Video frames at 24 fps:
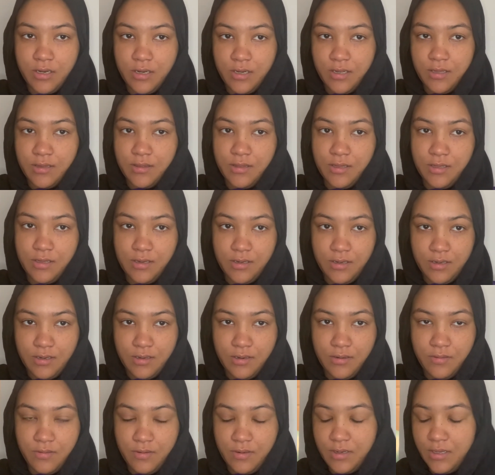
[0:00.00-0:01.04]
and then
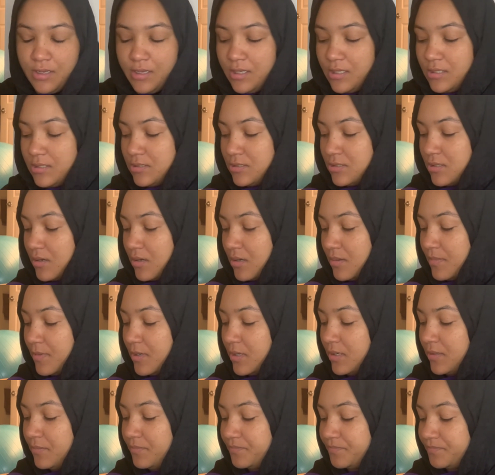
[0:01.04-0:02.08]
I can talk about it.